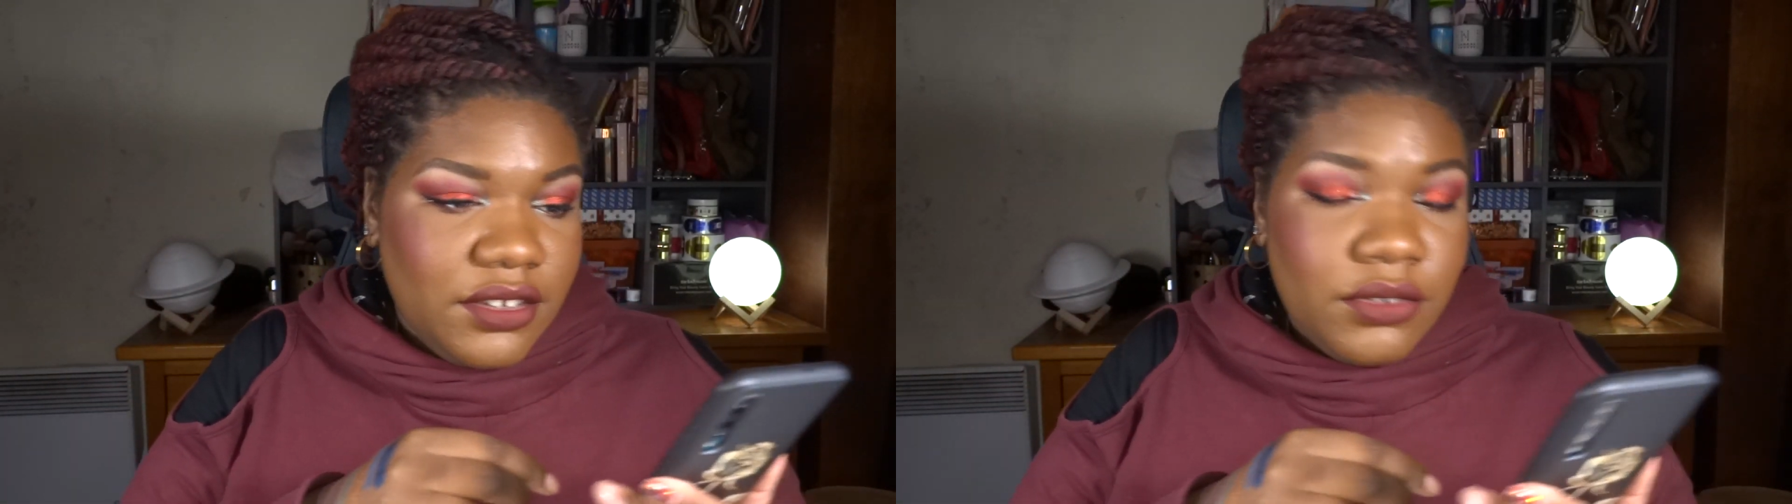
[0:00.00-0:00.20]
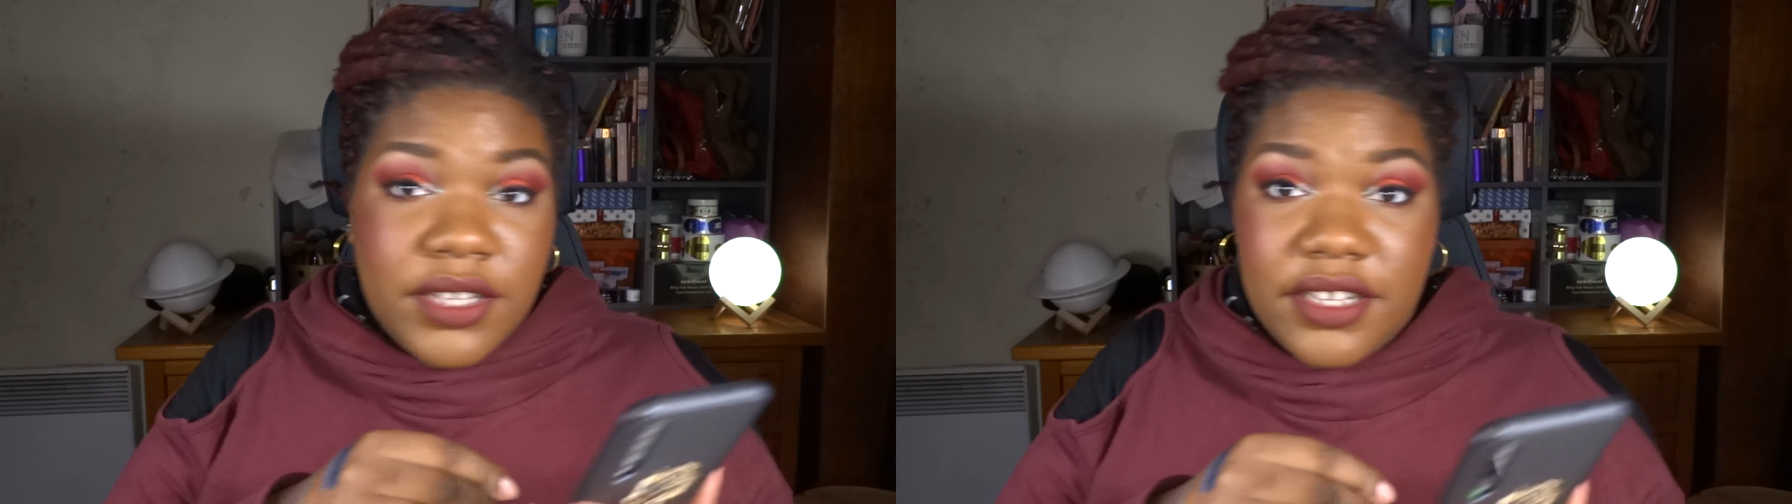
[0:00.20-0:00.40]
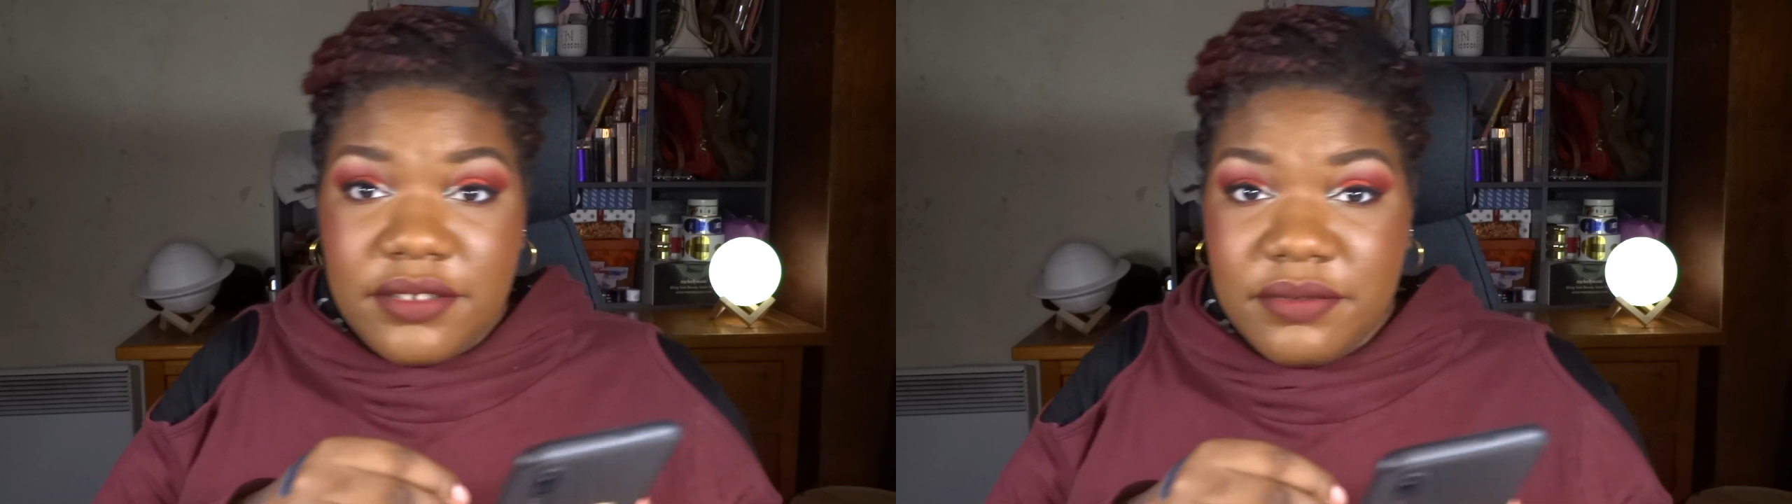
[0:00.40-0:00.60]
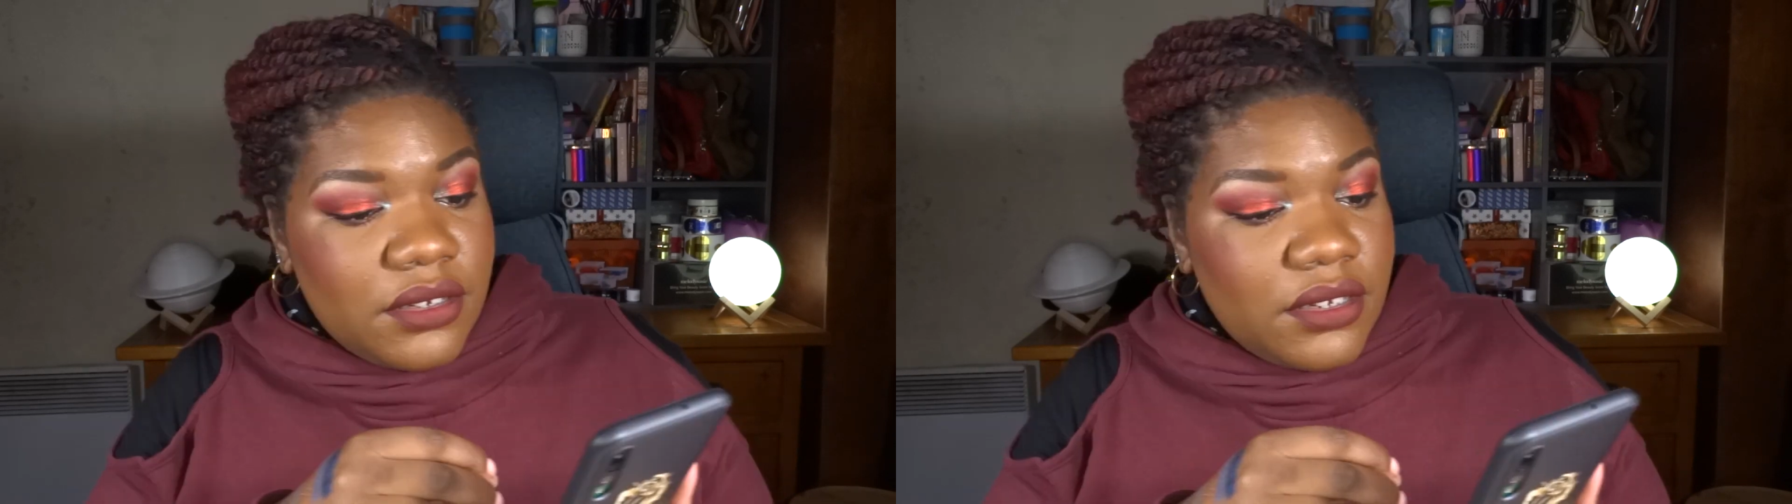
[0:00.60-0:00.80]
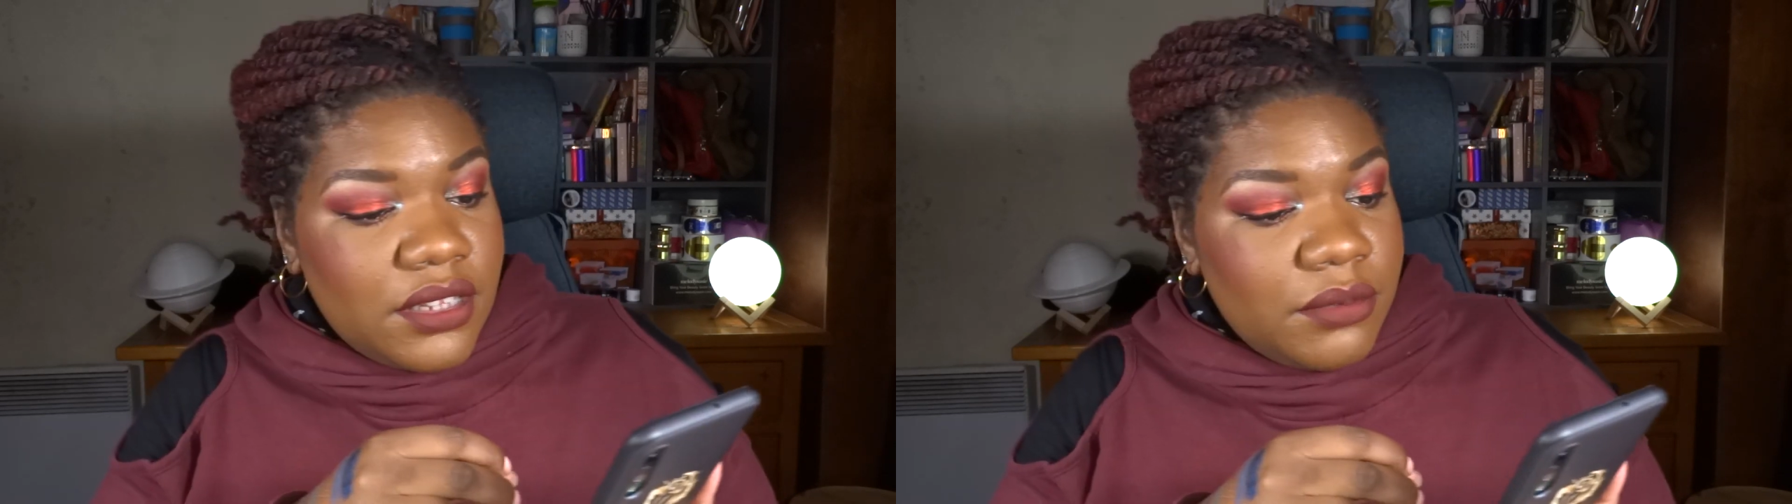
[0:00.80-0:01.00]
Okay,
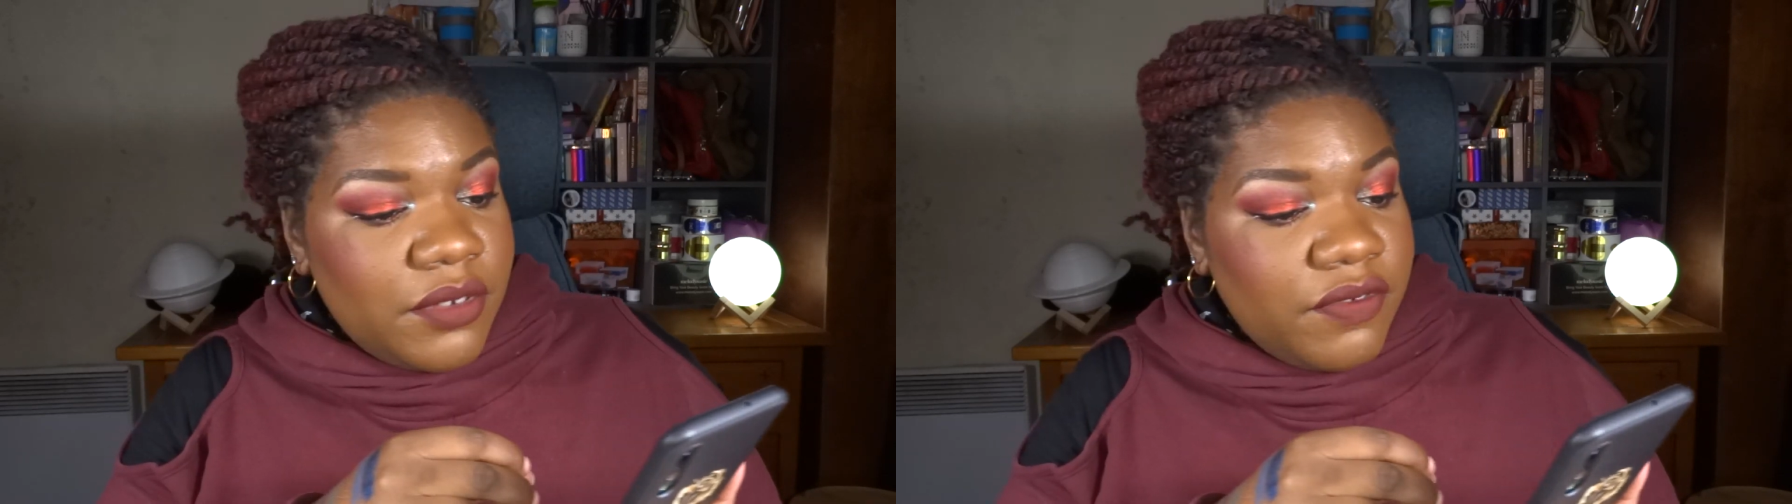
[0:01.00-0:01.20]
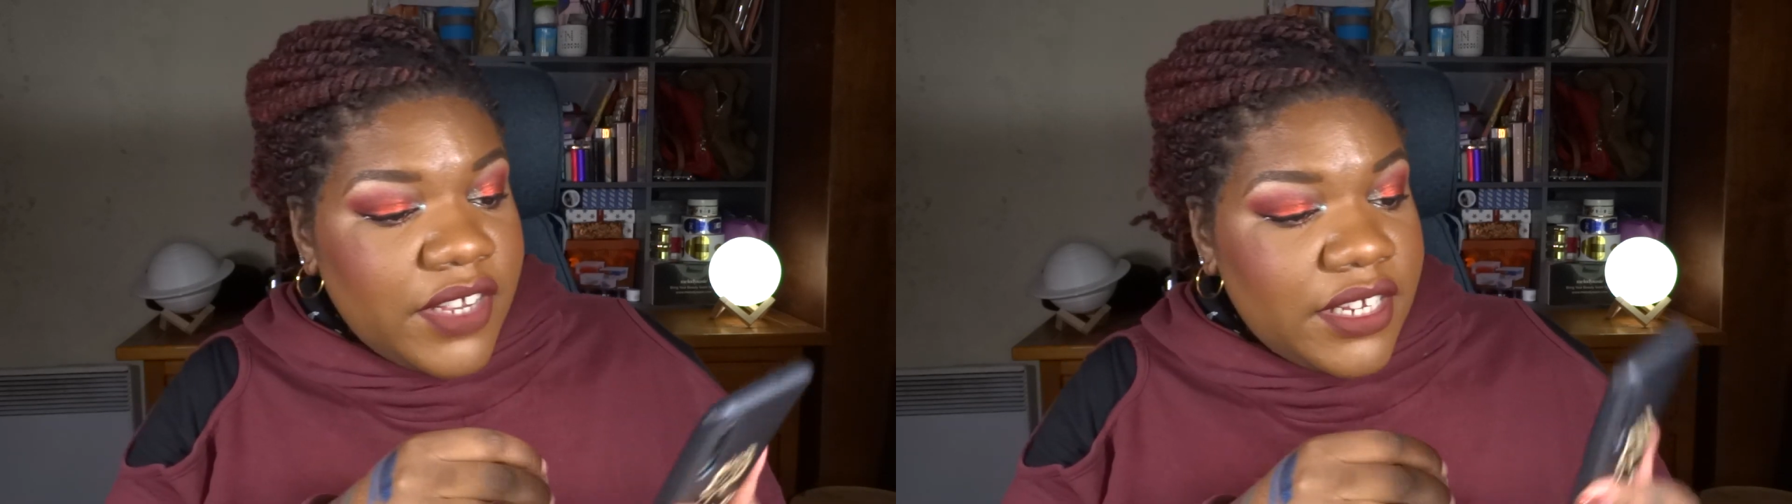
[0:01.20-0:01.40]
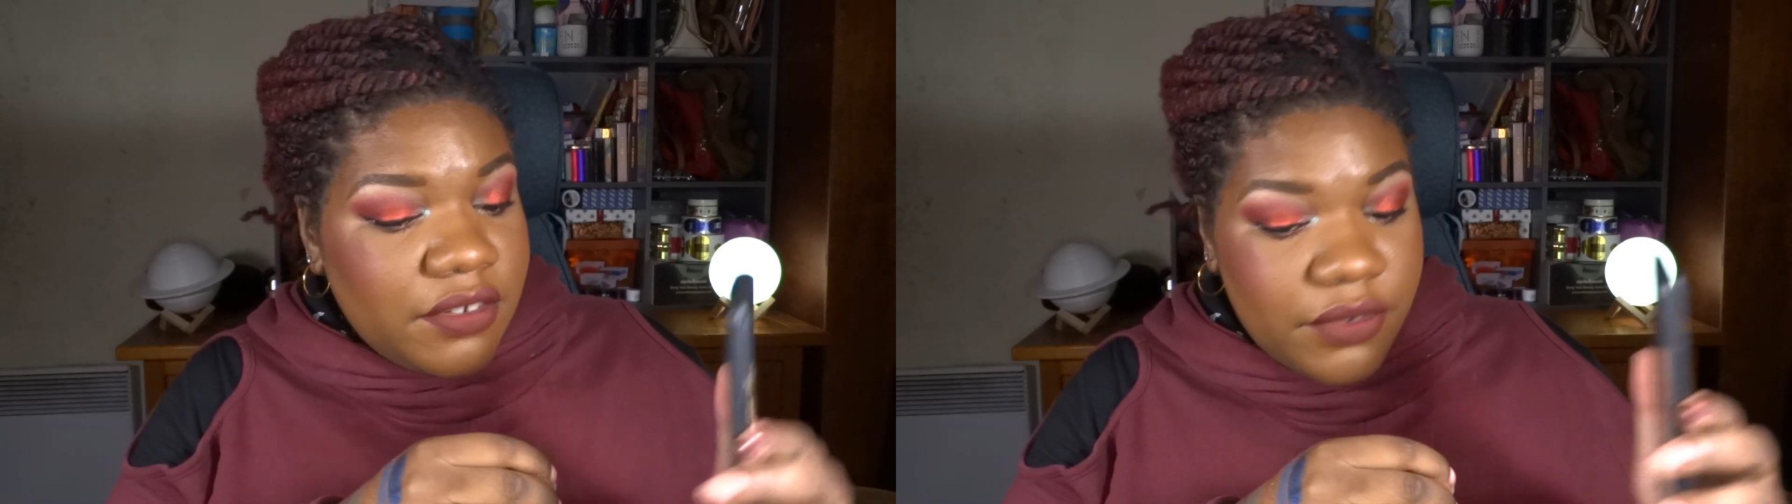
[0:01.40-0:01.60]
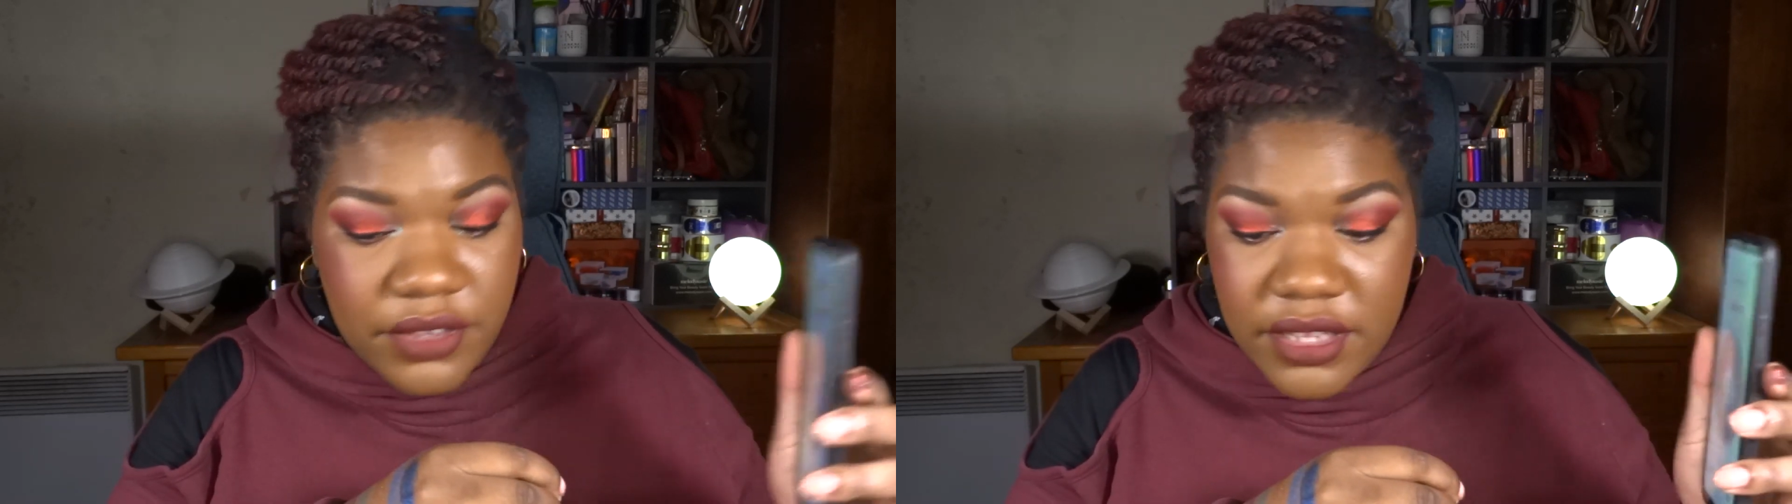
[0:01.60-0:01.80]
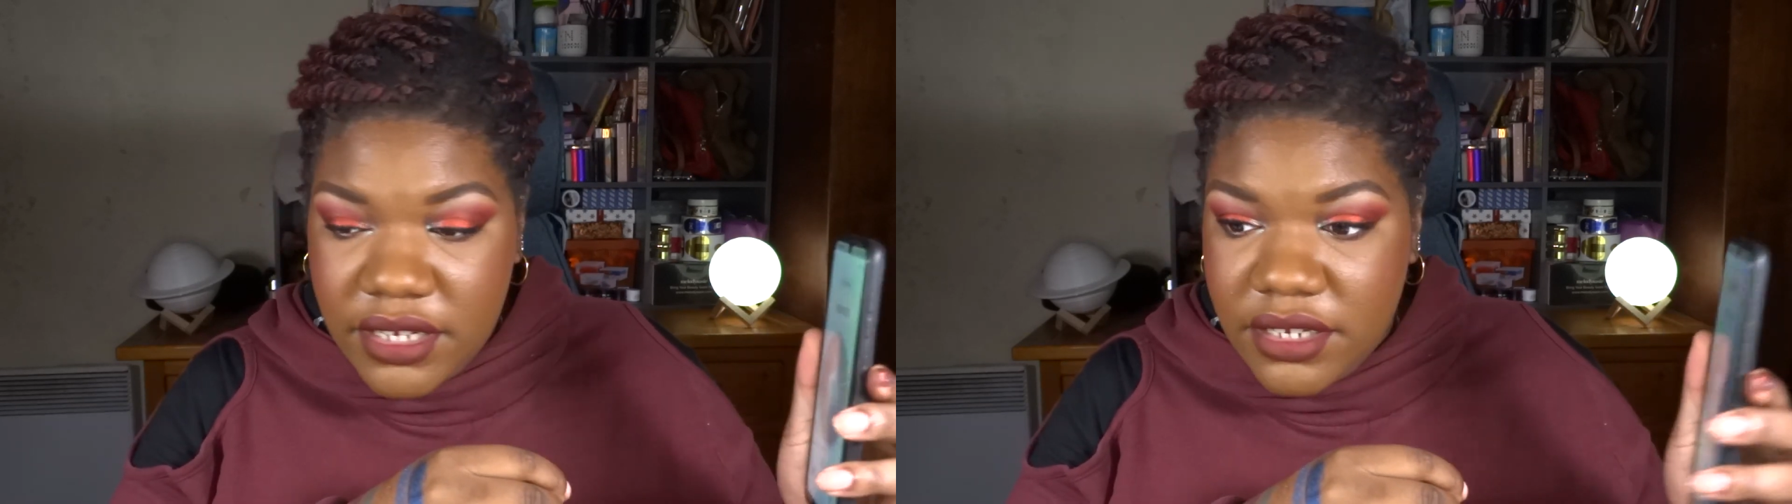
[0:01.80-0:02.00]
let me find
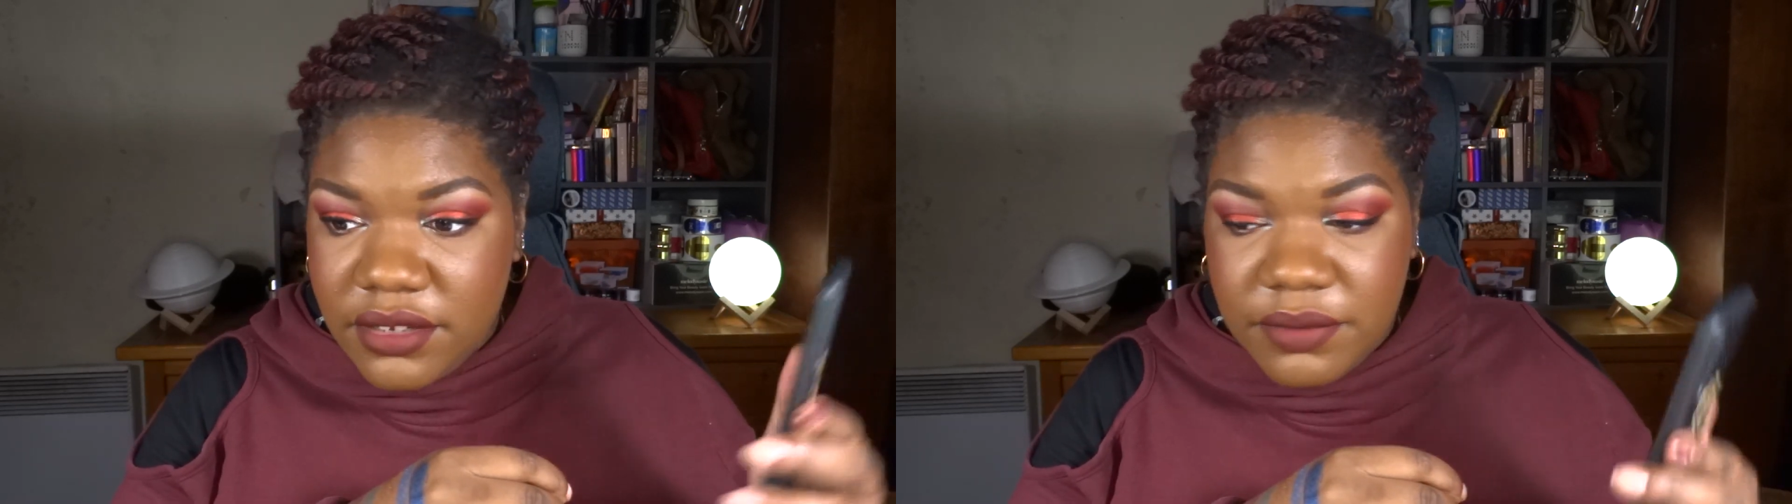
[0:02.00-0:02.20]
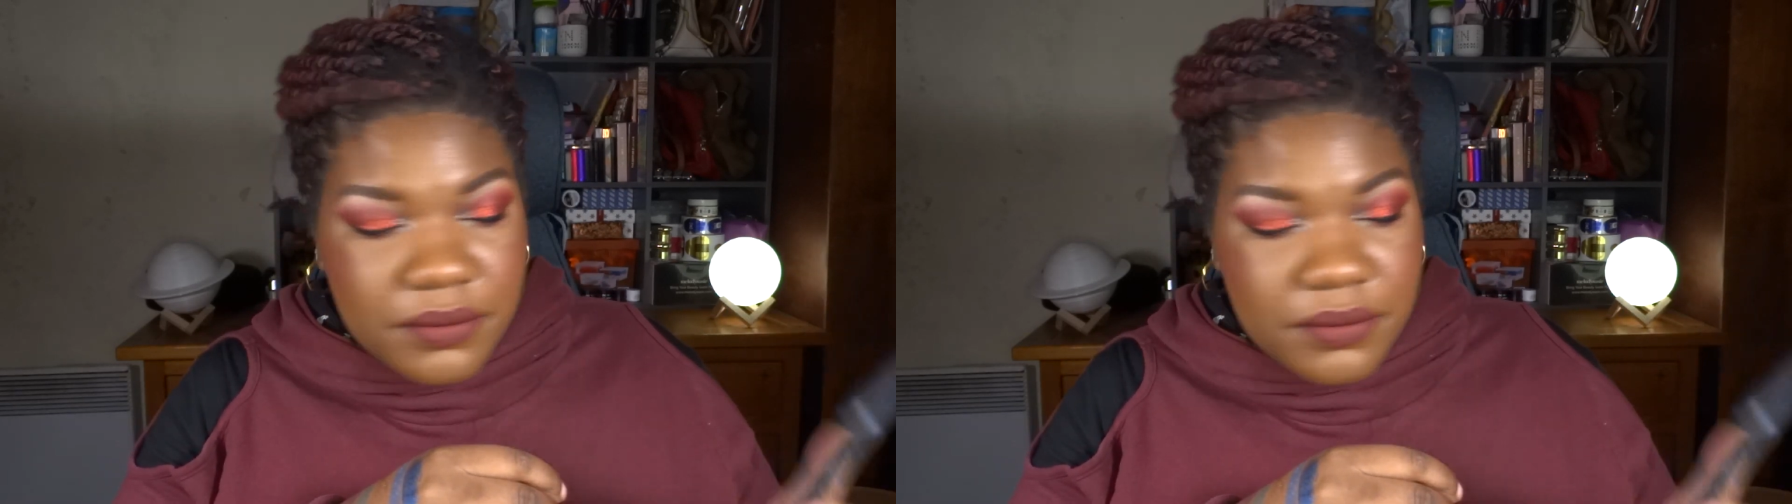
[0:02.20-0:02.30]
everything.